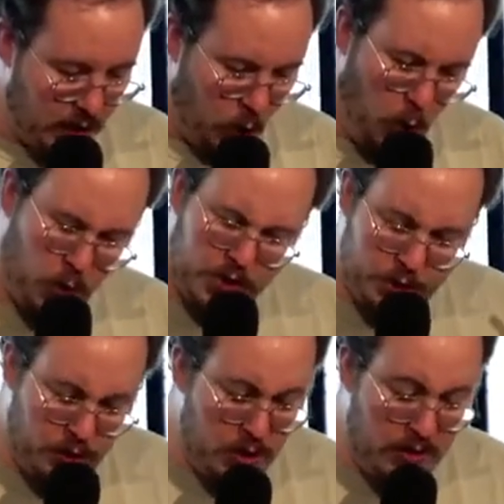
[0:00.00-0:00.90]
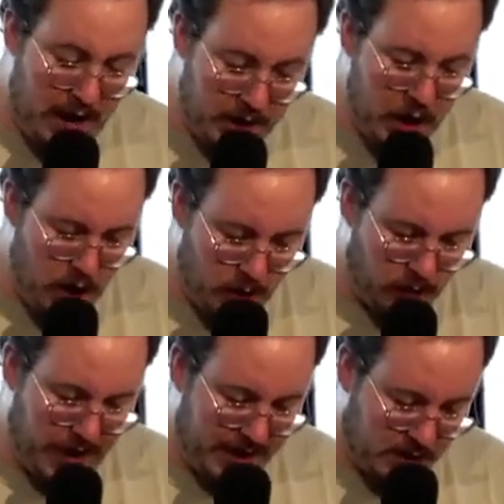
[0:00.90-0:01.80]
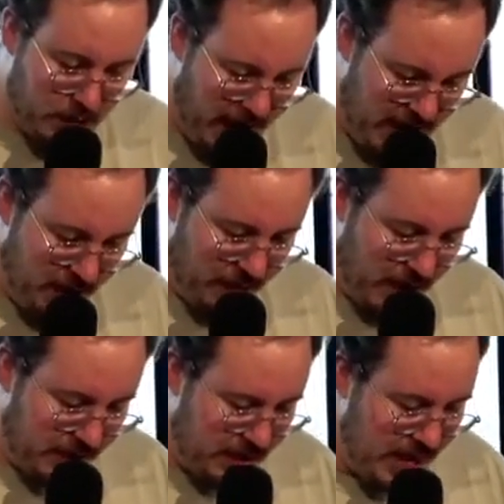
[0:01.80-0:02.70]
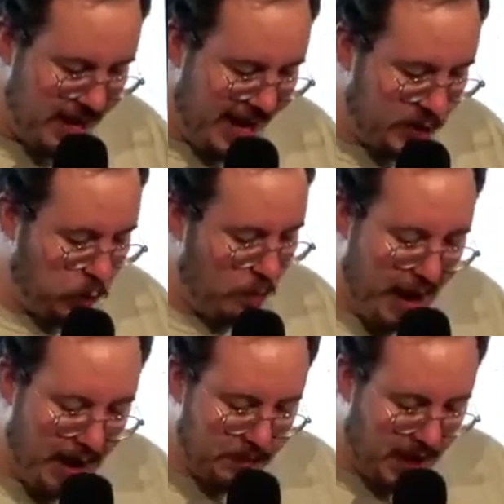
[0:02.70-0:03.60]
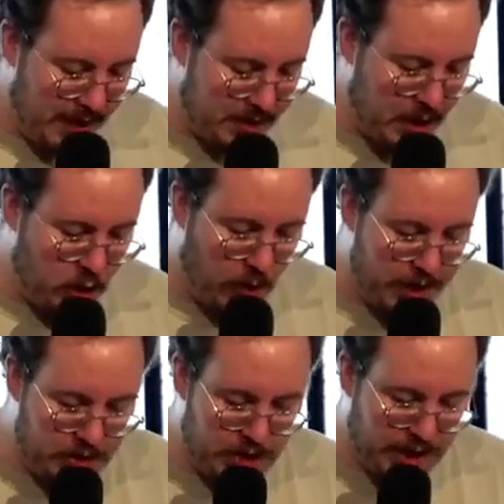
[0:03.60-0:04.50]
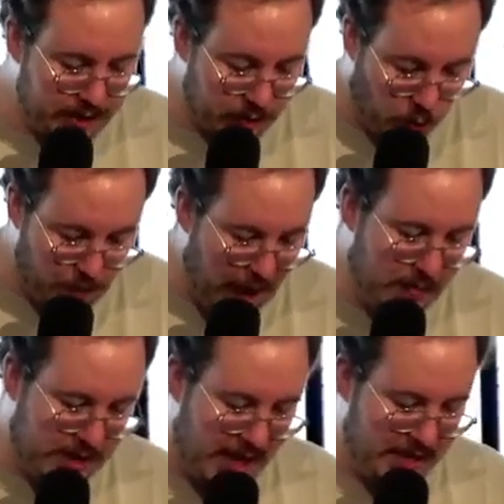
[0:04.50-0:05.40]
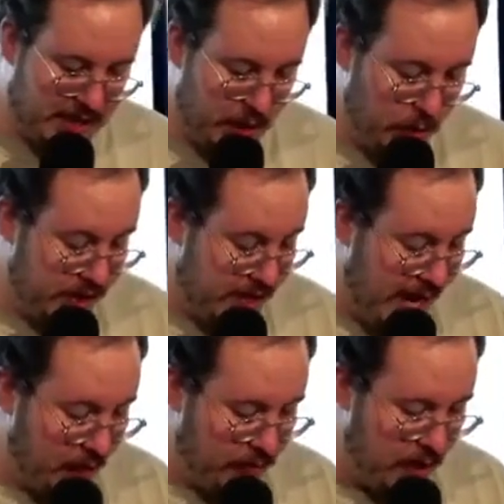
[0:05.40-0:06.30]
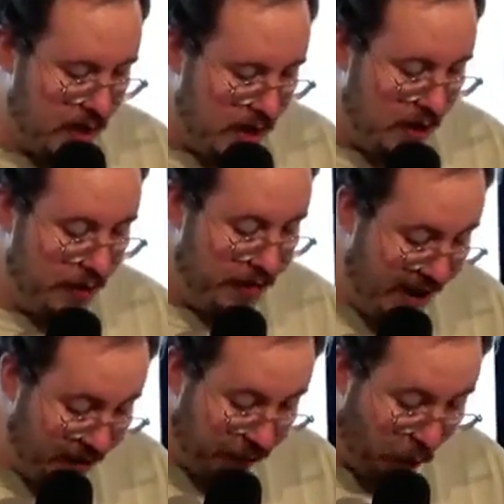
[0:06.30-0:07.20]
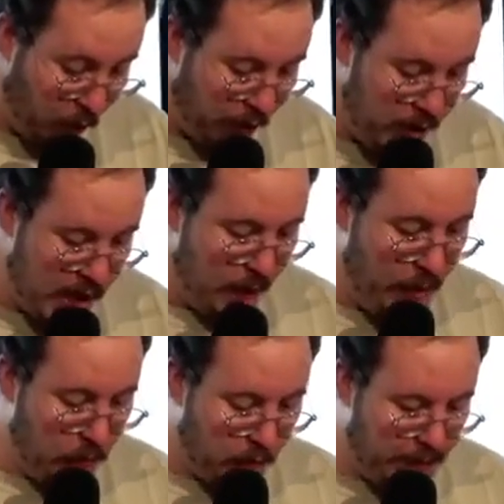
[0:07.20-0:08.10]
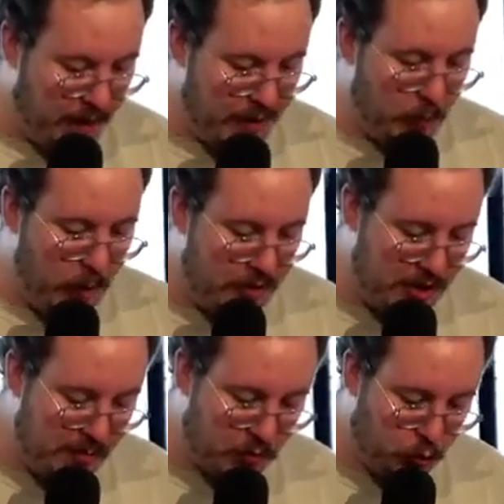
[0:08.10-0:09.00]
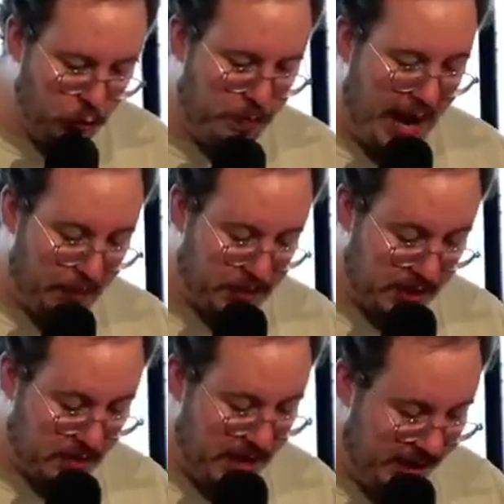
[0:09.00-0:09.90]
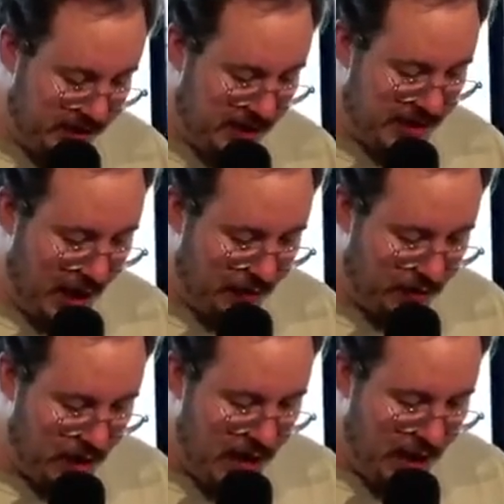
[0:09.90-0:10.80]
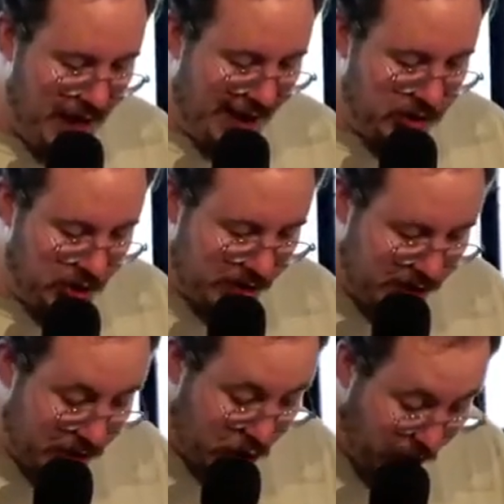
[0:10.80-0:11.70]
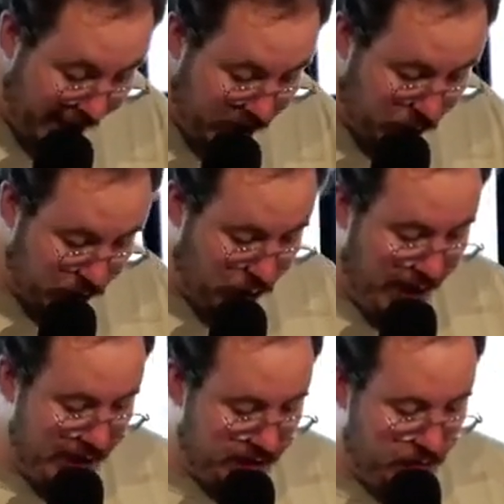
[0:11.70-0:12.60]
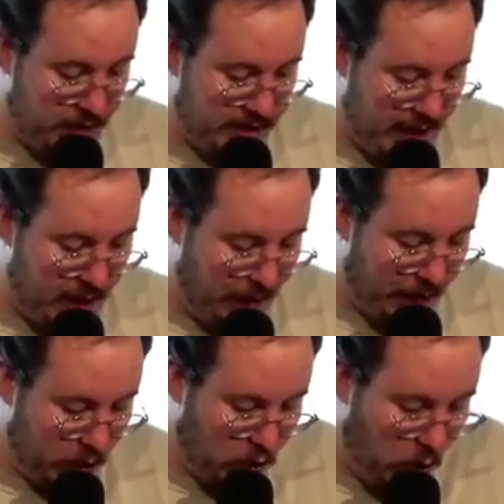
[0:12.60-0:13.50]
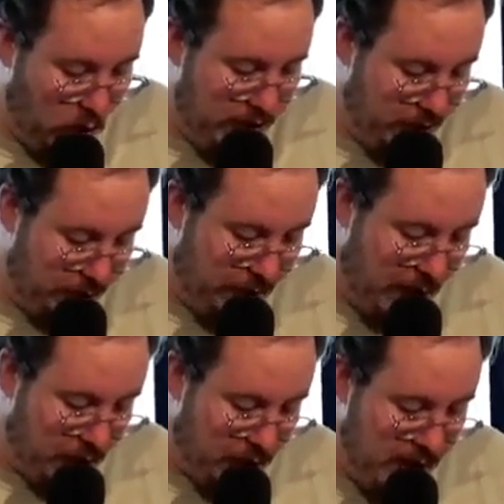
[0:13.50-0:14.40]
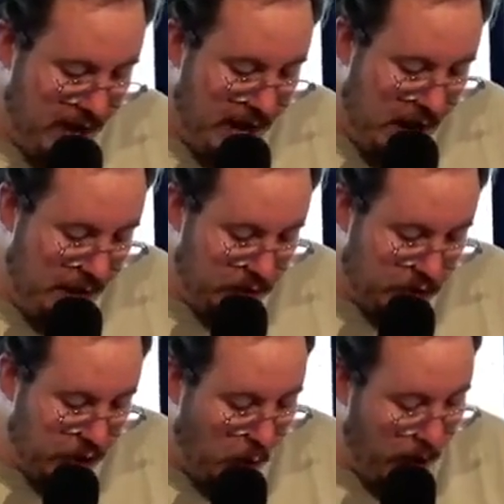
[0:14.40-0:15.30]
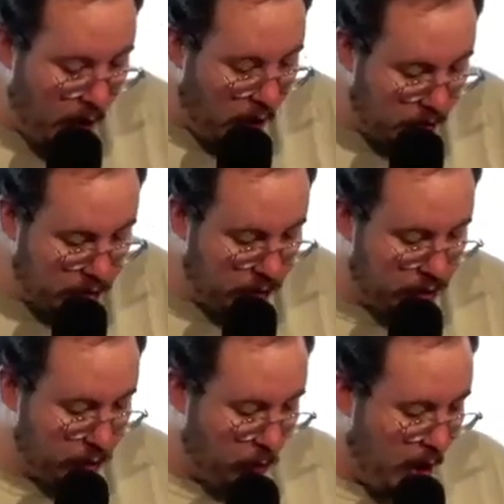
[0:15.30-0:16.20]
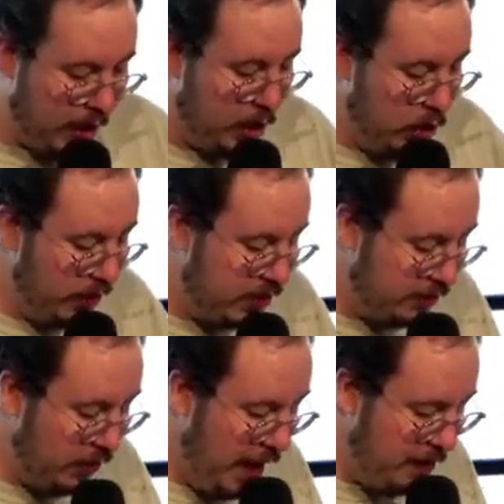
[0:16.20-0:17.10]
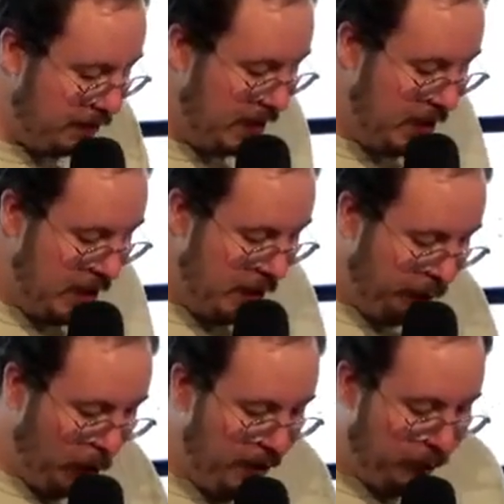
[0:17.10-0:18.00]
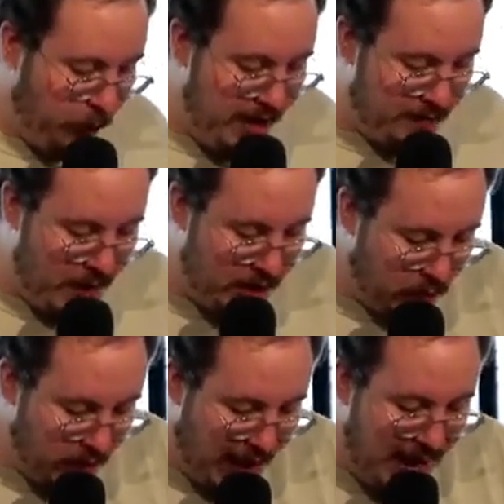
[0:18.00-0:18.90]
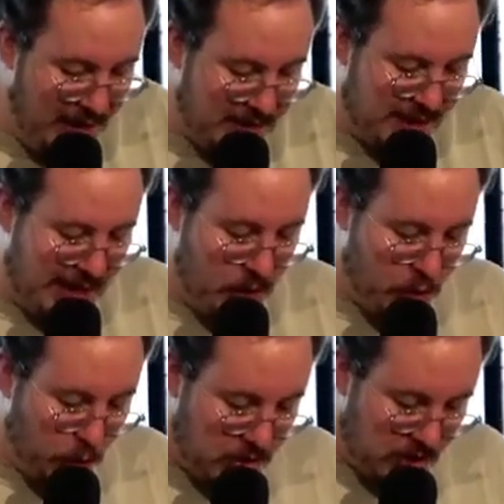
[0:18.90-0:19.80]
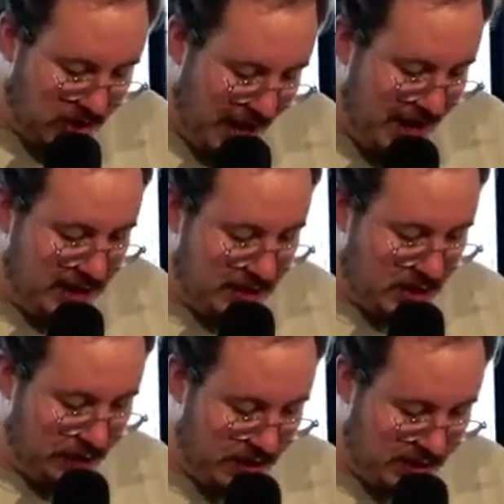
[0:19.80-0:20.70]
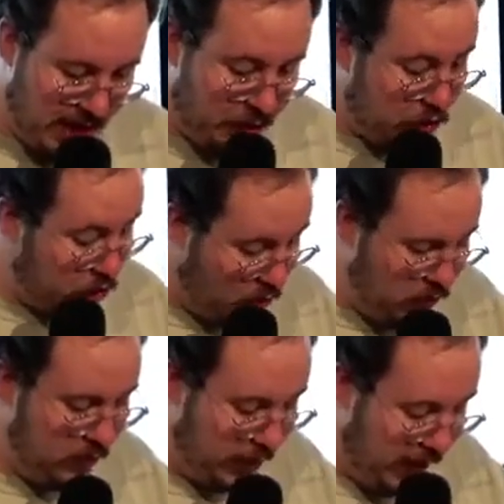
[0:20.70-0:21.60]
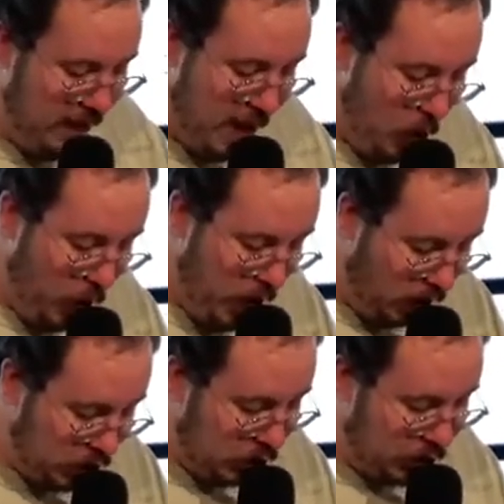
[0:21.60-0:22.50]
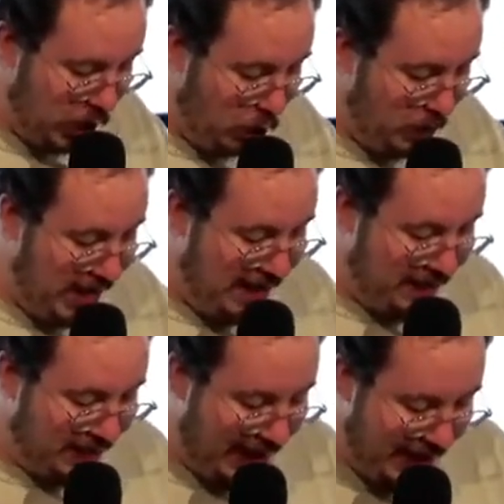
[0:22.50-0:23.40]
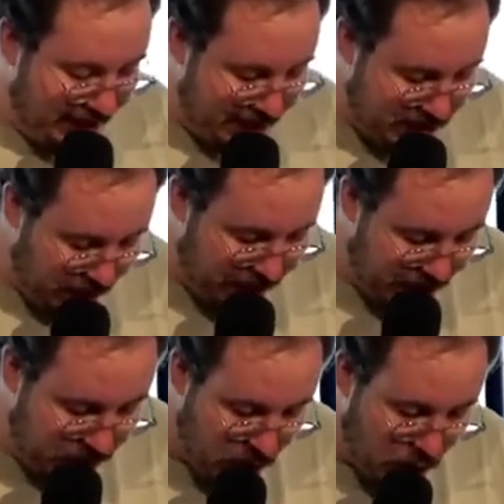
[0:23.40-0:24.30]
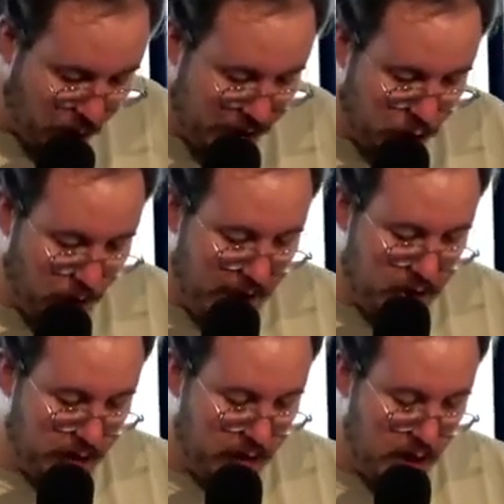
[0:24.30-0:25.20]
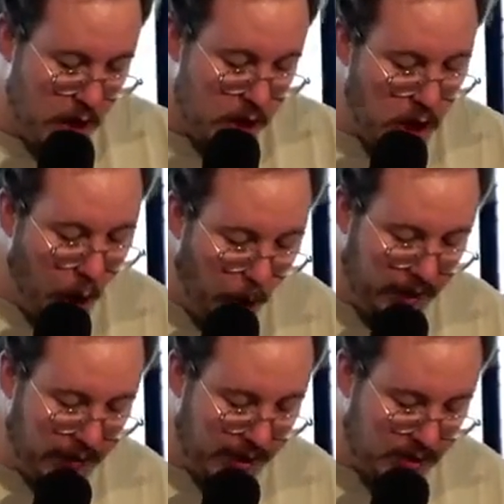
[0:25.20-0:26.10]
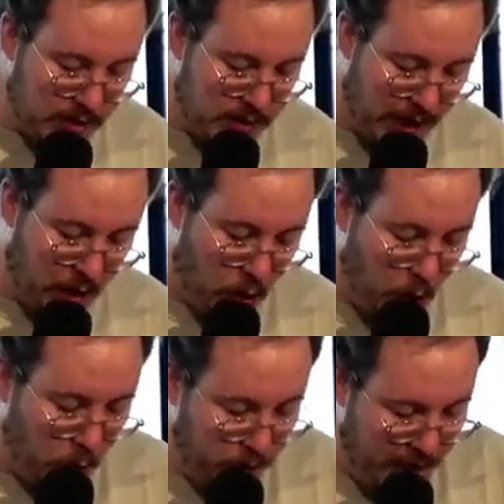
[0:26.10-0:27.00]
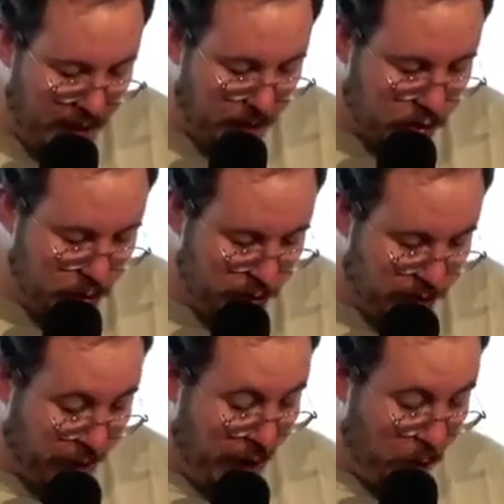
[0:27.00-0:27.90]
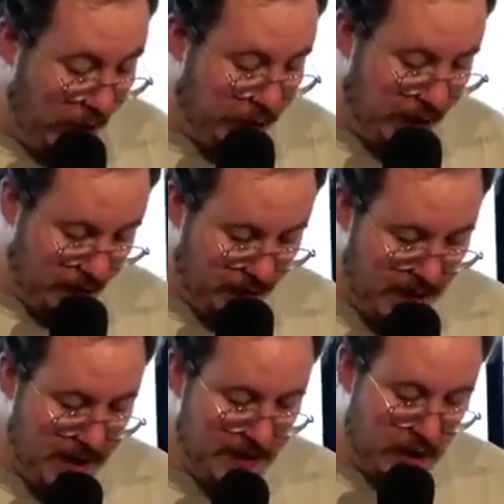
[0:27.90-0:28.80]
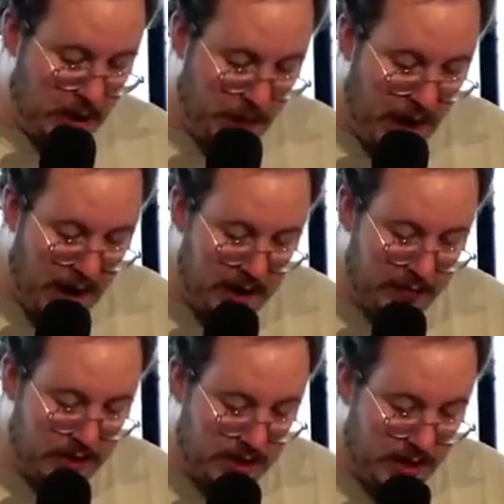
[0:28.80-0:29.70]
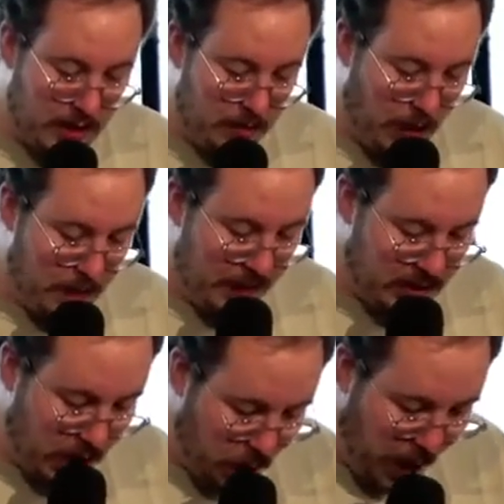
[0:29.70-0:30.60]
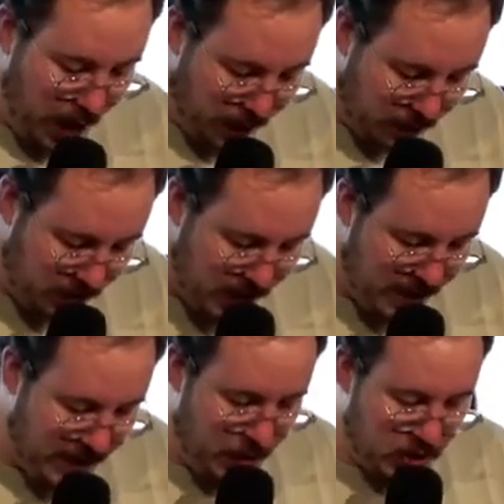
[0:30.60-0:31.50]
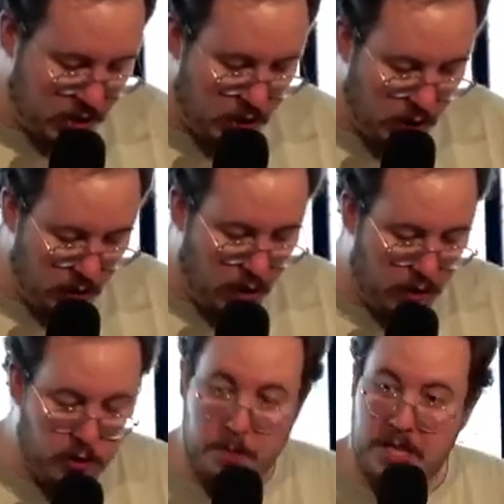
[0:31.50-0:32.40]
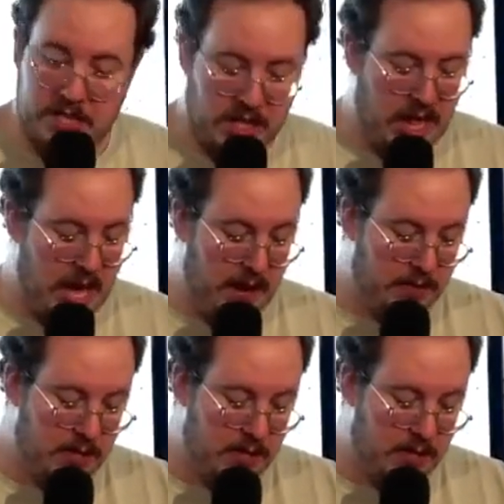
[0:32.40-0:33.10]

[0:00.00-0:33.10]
Or do you not know that as many of us as were baptized into Christ Jesus were baptized into his death? Therefore, we were buried with him through baptism into death, that just as Christ was raised from the dead by the glory of the Father, even so we also should walk in newness of life. For if we have been united together with the likeness of his death, certainly we also shall be in the likeness of his resurrection. Knowing this, that our old man was crucified with him, that the body of sin might be done away with, that we should no longer be slaves